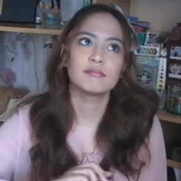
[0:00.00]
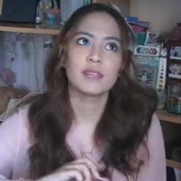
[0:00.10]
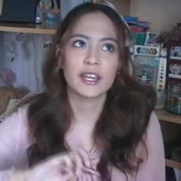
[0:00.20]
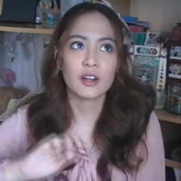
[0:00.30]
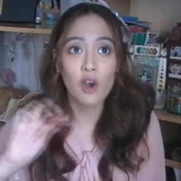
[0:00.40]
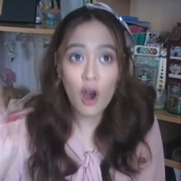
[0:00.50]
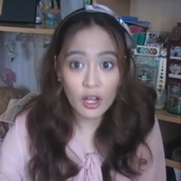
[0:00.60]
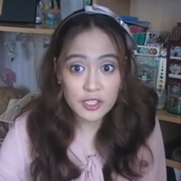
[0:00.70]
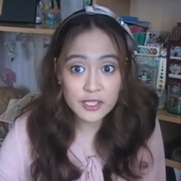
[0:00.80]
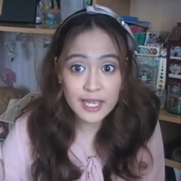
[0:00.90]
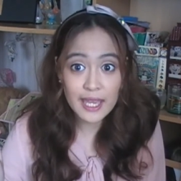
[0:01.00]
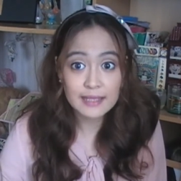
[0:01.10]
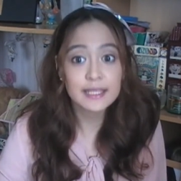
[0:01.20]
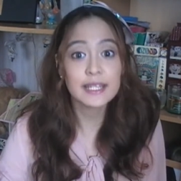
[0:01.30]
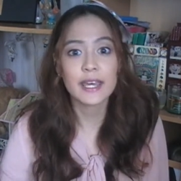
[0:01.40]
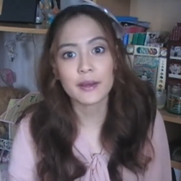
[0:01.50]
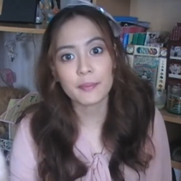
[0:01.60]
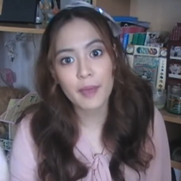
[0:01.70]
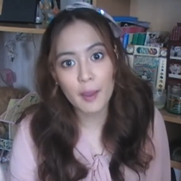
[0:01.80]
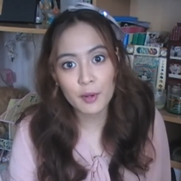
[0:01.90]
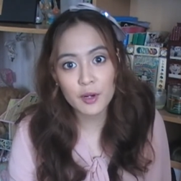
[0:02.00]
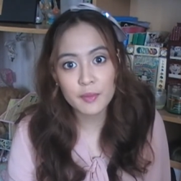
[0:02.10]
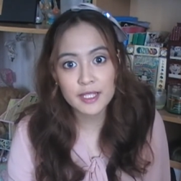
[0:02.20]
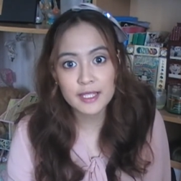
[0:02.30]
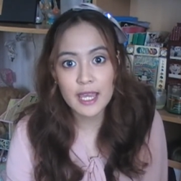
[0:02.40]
like a cotton candy and a peppermint